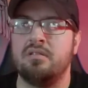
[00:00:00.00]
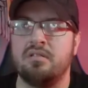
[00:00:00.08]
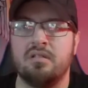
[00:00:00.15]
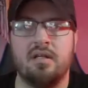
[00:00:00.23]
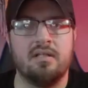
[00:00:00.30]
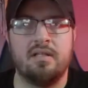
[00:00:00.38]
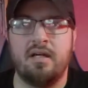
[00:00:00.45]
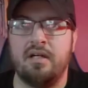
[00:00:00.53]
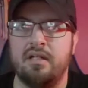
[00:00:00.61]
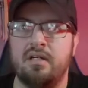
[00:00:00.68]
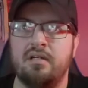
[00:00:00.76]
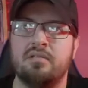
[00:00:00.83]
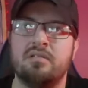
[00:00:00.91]
cut that
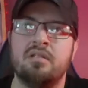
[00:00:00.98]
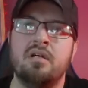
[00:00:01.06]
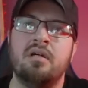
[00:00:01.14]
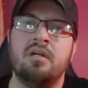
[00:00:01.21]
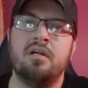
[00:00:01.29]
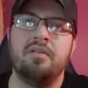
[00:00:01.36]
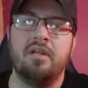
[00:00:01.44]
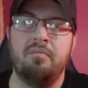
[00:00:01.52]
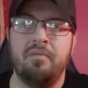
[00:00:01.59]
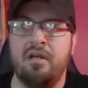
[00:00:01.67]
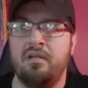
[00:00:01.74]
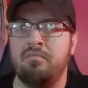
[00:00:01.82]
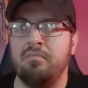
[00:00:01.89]
out, then made
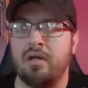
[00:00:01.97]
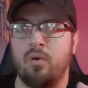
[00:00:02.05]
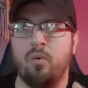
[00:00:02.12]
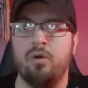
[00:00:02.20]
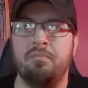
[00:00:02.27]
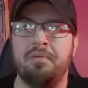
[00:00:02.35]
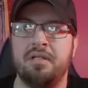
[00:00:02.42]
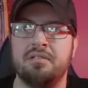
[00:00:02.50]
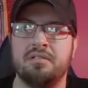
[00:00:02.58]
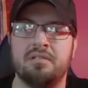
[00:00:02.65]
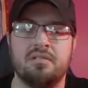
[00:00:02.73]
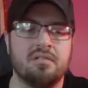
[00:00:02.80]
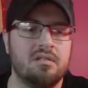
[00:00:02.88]
my corner
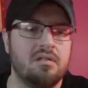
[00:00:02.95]
pieces.